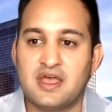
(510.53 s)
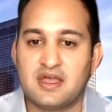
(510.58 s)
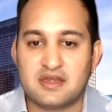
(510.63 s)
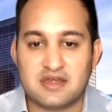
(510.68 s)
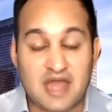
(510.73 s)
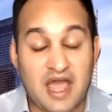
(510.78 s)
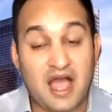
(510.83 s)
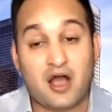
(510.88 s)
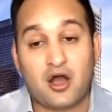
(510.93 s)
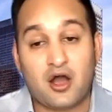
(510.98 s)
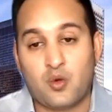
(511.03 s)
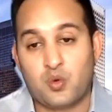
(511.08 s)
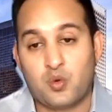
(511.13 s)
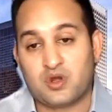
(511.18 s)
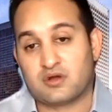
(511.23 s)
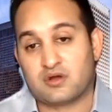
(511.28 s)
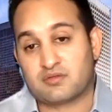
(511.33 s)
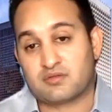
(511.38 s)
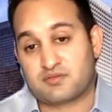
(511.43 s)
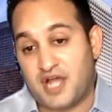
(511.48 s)
Now
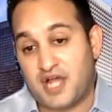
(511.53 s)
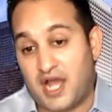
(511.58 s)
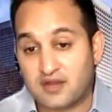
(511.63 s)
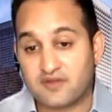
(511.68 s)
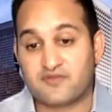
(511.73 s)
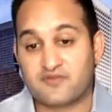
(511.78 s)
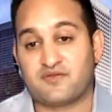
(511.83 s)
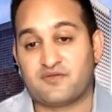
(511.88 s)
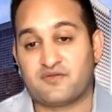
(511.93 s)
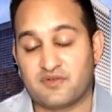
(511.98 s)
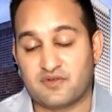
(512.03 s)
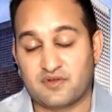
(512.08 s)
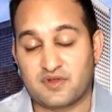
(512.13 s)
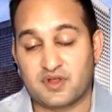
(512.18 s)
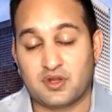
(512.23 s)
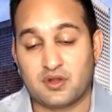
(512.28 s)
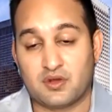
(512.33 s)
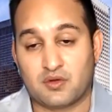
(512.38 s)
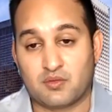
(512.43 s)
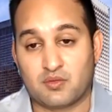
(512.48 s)
we're kind of,
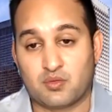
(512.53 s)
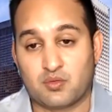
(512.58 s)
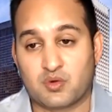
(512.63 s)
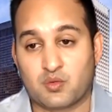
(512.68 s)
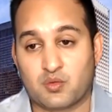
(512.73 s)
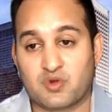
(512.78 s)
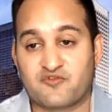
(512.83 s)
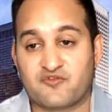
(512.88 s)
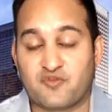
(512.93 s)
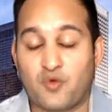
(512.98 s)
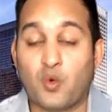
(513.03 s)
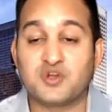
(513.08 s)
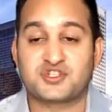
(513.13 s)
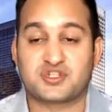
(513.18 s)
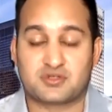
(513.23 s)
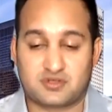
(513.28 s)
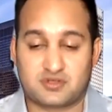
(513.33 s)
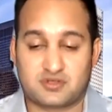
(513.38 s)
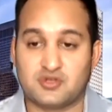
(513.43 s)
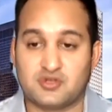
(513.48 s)
we're
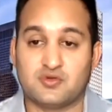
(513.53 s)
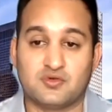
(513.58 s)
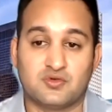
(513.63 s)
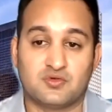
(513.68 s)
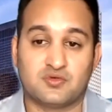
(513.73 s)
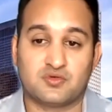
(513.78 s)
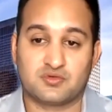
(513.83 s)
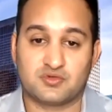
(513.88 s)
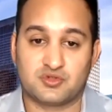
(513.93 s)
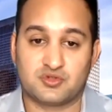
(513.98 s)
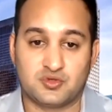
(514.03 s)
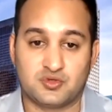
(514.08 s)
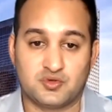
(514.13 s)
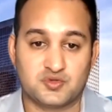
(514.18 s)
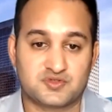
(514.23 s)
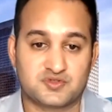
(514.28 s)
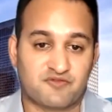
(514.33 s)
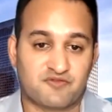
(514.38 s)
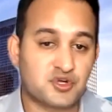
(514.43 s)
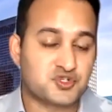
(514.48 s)
forced to
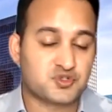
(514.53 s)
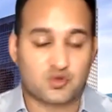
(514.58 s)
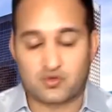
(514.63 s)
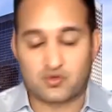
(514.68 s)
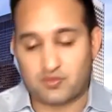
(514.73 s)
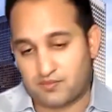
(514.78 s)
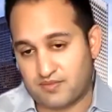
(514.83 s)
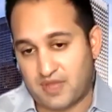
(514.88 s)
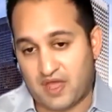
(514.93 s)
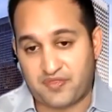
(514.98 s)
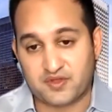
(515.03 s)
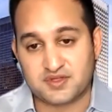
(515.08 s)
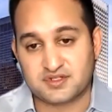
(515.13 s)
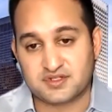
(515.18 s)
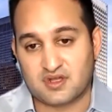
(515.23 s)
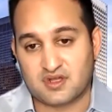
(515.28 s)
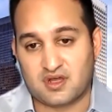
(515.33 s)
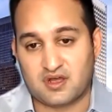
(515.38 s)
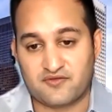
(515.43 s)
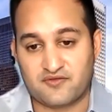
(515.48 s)
use virtual methods
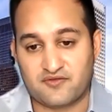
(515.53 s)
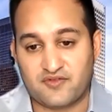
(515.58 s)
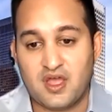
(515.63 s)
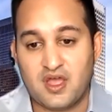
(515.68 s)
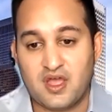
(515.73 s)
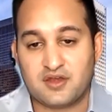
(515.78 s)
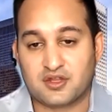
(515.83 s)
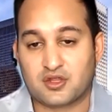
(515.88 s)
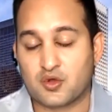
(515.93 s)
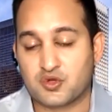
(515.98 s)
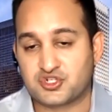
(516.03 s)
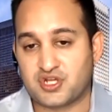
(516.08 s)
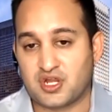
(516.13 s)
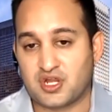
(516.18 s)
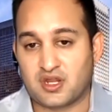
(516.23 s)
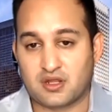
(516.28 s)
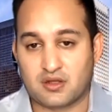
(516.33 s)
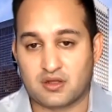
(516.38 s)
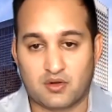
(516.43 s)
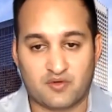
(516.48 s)
of
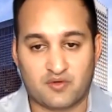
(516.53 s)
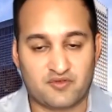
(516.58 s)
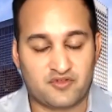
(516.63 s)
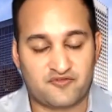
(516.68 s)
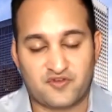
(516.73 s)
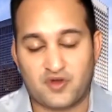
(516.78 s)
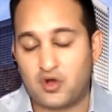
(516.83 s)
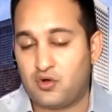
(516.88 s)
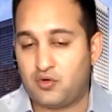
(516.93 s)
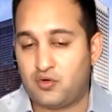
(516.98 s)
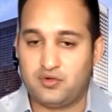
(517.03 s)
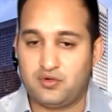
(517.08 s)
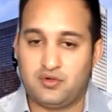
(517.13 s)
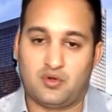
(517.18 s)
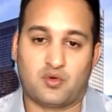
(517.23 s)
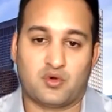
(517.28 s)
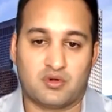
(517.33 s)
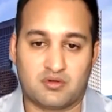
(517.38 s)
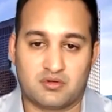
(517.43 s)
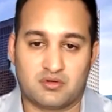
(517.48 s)
negotiating over the phone
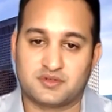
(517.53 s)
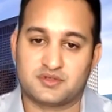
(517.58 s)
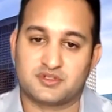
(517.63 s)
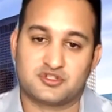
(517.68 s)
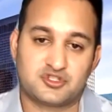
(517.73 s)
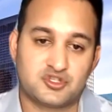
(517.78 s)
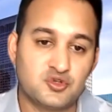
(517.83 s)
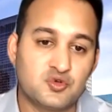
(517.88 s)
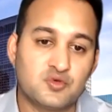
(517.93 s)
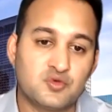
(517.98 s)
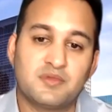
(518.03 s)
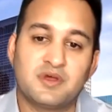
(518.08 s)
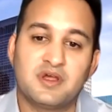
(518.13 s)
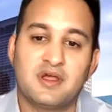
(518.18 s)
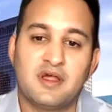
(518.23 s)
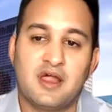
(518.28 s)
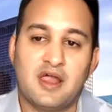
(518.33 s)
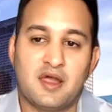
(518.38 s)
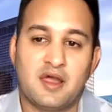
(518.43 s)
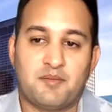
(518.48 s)
or Zoom,
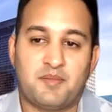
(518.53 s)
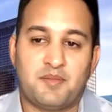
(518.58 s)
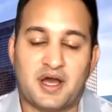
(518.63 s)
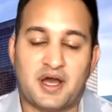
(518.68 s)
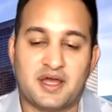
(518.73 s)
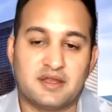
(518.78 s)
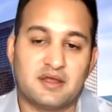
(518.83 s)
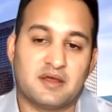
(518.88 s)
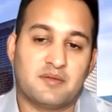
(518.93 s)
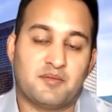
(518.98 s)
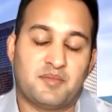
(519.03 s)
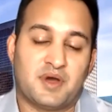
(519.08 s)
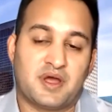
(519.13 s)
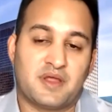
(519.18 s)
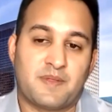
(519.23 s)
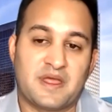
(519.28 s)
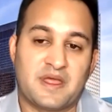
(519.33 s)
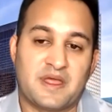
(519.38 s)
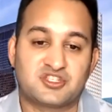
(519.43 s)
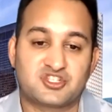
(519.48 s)
but
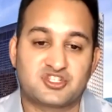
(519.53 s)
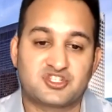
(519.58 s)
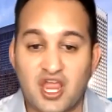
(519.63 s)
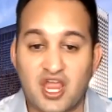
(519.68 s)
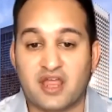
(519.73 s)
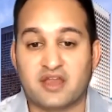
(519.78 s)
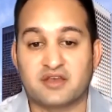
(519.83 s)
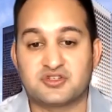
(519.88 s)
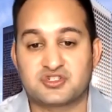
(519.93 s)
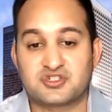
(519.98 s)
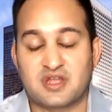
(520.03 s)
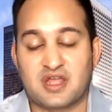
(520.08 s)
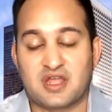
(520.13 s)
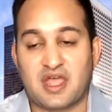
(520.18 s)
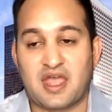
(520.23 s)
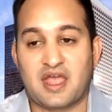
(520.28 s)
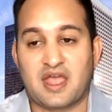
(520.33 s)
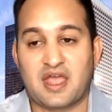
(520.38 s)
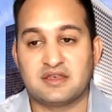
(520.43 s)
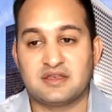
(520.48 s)
it's changed,
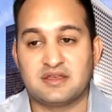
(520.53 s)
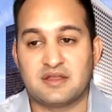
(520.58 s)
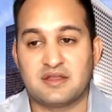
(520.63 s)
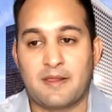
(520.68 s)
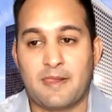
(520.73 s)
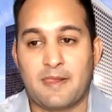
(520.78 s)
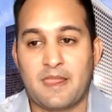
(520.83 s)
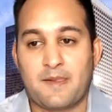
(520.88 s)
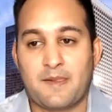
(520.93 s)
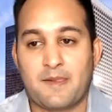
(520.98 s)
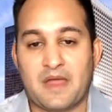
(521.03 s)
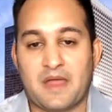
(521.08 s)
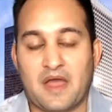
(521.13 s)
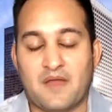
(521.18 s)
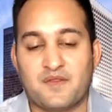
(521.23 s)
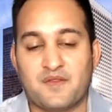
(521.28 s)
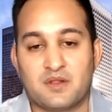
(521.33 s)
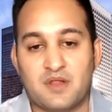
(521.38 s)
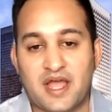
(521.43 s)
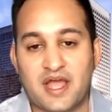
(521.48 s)
and
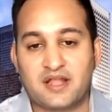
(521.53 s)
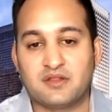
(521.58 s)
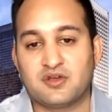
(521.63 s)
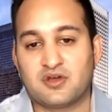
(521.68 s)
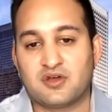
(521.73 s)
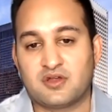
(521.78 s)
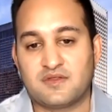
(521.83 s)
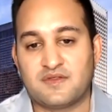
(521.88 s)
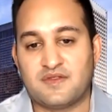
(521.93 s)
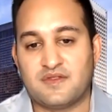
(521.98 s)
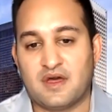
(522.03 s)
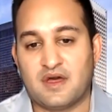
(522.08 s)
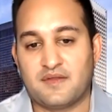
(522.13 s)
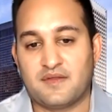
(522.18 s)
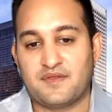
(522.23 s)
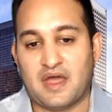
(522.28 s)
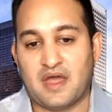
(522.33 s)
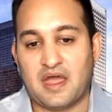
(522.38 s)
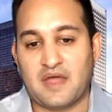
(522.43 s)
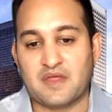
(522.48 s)
the likelihood,
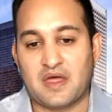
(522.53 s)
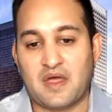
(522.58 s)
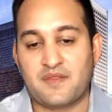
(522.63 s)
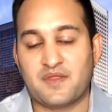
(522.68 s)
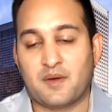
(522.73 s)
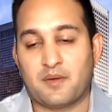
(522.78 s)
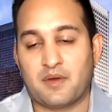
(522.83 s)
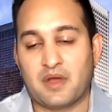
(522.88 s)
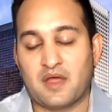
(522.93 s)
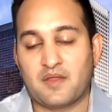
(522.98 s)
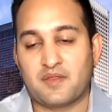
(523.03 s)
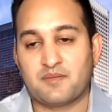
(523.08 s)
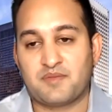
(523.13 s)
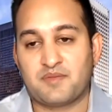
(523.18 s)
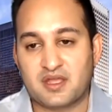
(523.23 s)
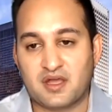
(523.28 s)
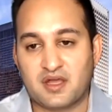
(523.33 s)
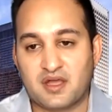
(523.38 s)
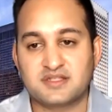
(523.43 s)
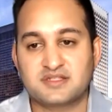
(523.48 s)
and
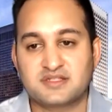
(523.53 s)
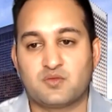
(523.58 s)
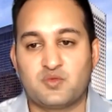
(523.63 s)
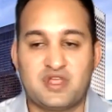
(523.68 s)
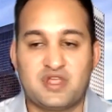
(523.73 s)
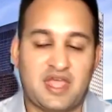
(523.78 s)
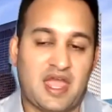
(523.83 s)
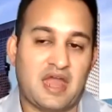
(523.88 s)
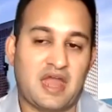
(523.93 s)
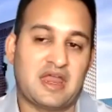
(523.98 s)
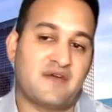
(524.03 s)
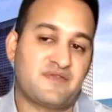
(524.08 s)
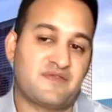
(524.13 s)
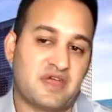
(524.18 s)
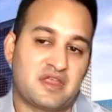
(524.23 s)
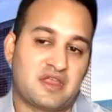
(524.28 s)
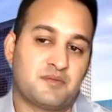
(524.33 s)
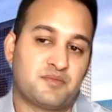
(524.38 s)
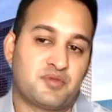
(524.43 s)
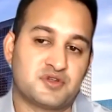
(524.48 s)
because we can't have
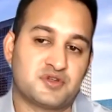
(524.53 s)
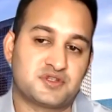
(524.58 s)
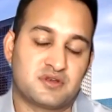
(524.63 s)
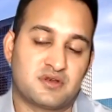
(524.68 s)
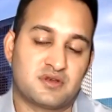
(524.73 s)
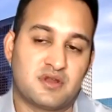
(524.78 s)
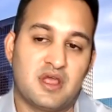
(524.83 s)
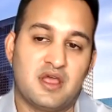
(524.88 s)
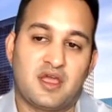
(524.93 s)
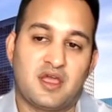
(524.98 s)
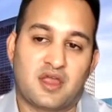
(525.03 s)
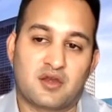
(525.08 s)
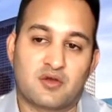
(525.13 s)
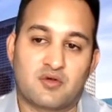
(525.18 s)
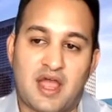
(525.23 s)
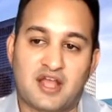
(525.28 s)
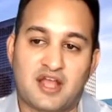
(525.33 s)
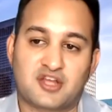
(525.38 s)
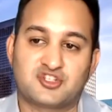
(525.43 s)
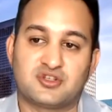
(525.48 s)
that in-person
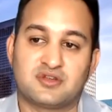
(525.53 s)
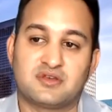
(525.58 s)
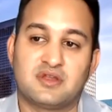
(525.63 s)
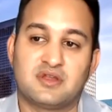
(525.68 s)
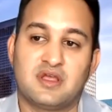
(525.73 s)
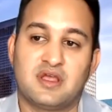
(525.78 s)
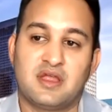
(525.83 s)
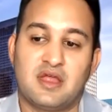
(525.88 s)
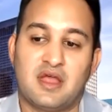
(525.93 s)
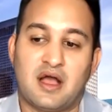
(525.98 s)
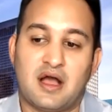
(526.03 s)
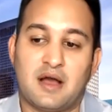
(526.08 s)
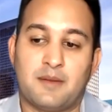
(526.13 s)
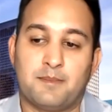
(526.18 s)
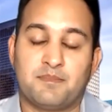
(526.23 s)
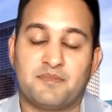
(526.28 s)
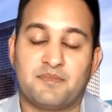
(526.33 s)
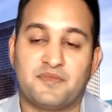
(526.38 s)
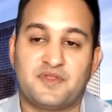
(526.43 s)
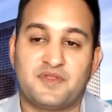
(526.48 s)
interaction,
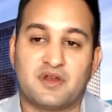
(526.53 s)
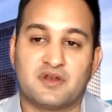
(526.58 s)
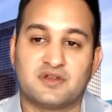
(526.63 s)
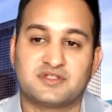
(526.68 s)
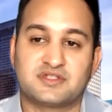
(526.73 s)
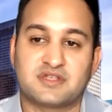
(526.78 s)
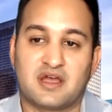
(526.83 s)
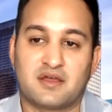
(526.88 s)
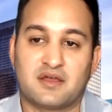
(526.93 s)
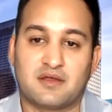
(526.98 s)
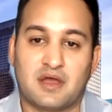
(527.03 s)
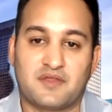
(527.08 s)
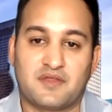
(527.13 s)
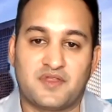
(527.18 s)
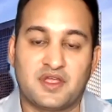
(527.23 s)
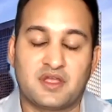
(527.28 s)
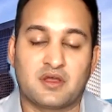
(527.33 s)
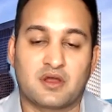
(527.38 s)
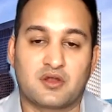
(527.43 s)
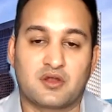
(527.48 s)
there's, I
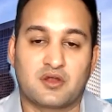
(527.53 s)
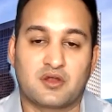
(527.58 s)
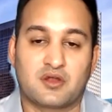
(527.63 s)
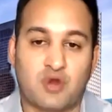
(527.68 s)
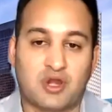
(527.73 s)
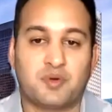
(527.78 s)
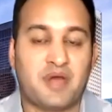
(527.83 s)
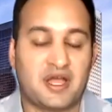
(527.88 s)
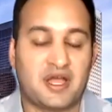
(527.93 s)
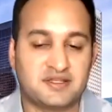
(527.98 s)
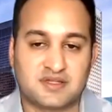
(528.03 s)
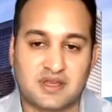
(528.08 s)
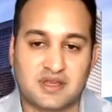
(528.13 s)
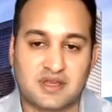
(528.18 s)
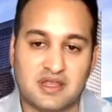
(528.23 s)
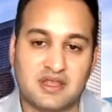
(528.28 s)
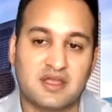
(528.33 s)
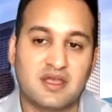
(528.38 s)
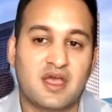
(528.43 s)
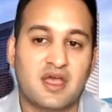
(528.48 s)
think, a greater
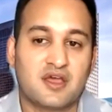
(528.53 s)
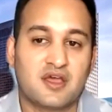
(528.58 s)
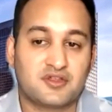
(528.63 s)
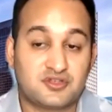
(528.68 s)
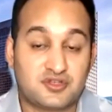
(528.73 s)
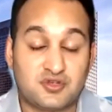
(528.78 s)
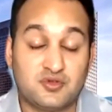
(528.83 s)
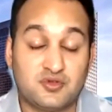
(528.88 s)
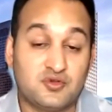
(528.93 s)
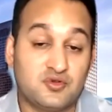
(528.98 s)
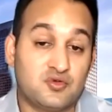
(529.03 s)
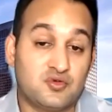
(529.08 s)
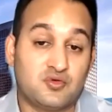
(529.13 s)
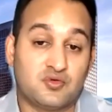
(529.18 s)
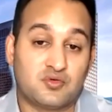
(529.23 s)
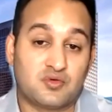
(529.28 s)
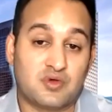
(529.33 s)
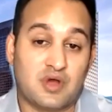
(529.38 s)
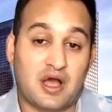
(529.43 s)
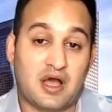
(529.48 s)
propensity
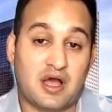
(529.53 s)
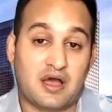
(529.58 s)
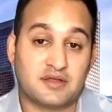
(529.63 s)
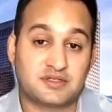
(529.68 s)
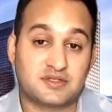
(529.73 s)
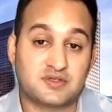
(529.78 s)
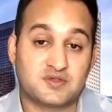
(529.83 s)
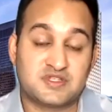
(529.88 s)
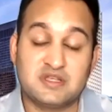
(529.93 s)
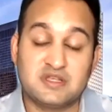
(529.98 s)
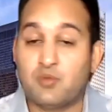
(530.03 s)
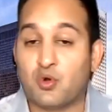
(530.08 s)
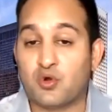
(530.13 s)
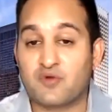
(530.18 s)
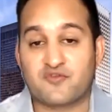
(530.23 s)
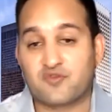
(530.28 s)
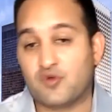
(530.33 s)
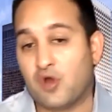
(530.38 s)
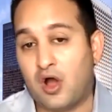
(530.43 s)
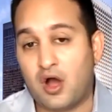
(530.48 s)
to see more
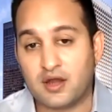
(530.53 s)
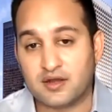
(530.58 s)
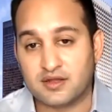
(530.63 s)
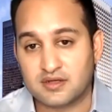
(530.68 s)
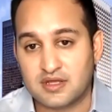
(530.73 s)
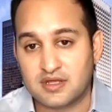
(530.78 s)
fraud.